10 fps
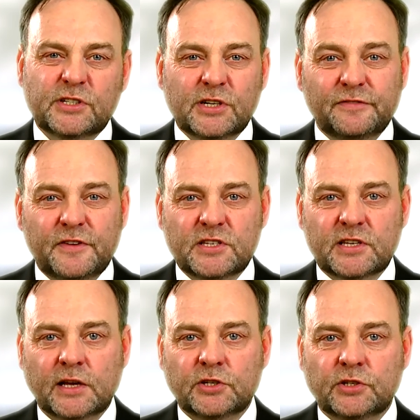toughest
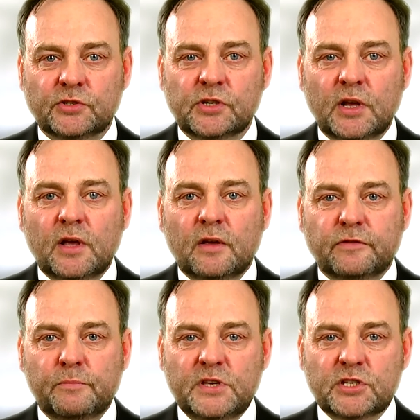sanctions
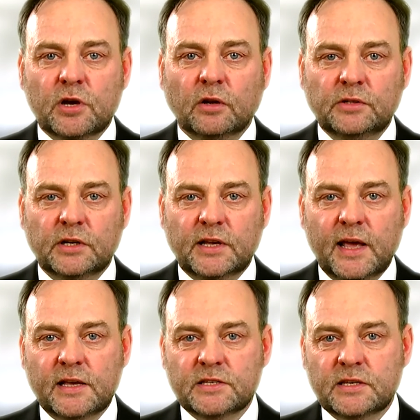for misconduct
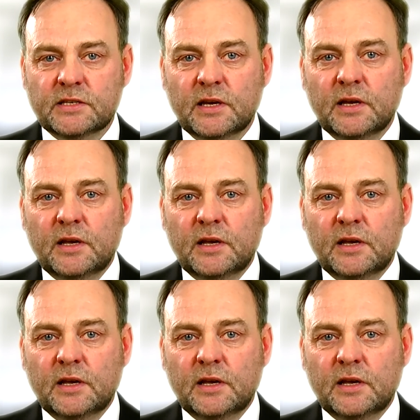cases,